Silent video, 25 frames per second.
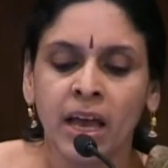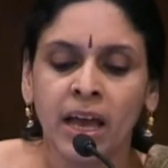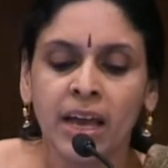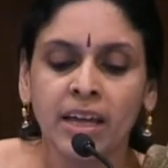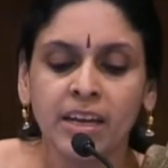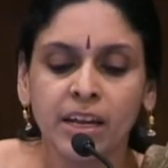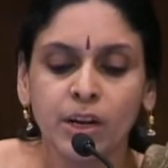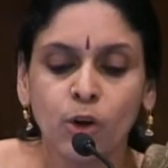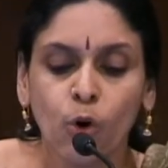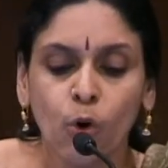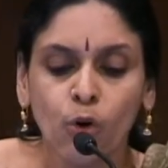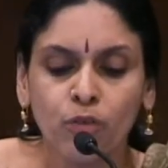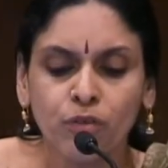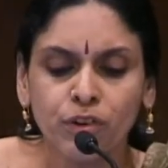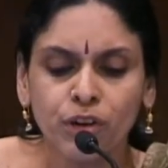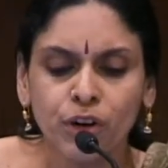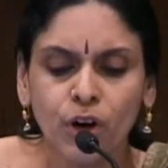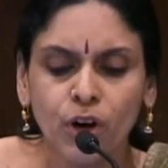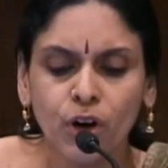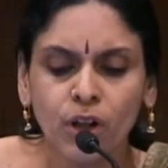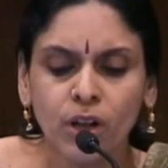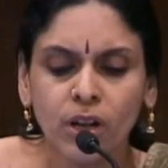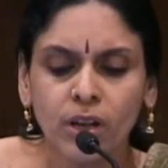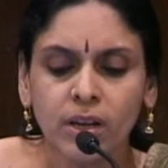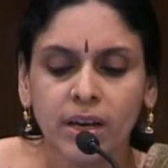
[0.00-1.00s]
In an
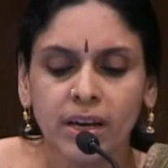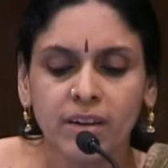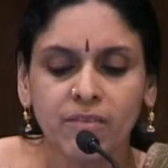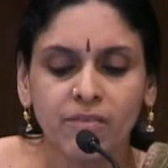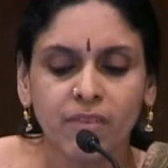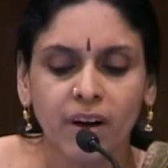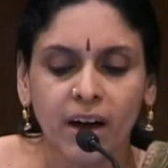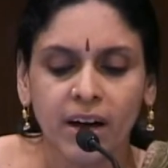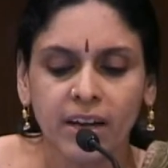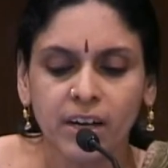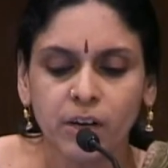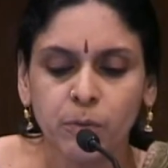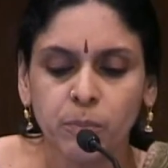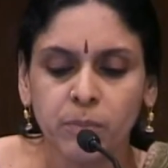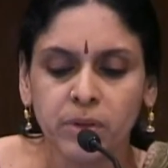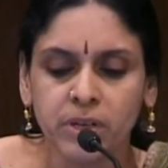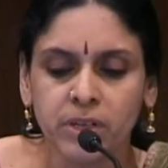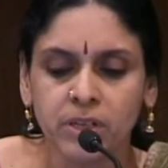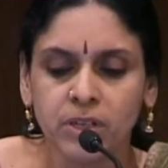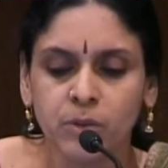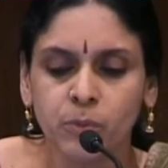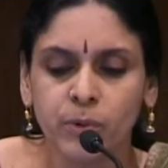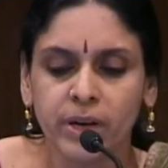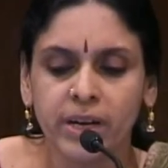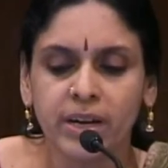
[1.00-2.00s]
overall
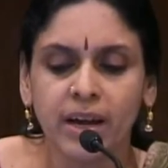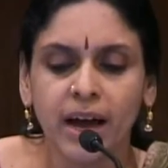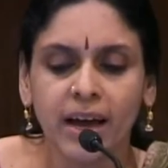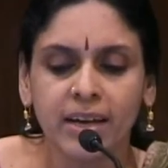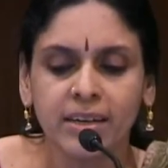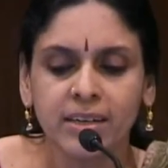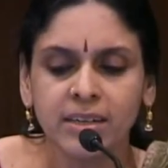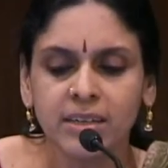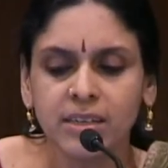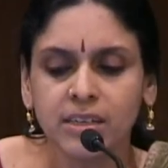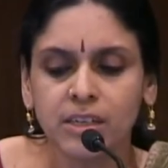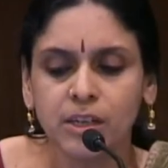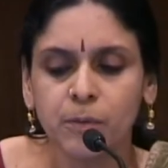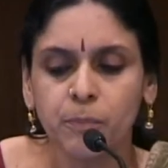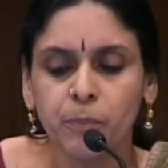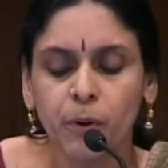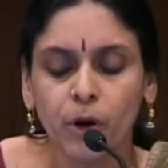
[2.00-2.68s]
environment where identity